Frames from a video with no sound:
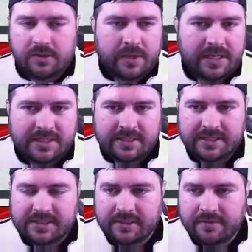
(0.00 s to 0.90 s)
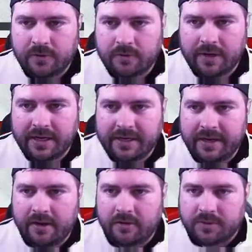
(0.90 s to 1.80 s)
what he's listing for right
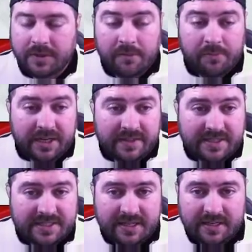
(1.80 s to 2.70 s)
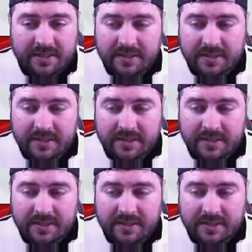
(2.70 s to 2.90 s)
now. So we completed the set.